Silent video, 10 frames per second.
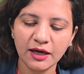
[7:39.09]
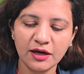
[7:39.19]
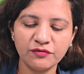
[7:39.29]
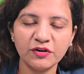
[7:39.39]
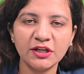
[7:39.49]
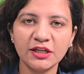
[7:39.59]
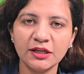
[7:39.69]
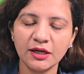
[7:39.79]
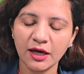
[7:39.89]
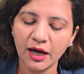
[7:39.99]

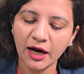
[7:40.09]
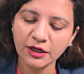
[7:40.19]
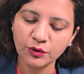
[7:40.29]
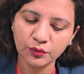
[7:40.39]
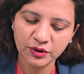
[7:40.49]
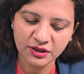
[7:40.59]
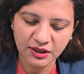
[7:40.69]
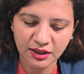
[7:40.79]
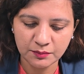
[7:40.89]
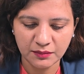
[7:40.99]
FAD, and
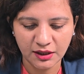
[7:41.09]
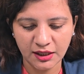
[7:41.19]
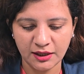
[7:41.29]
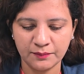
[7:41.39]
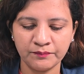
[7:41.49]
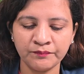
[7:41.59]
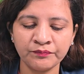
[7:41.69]
coenzyme A.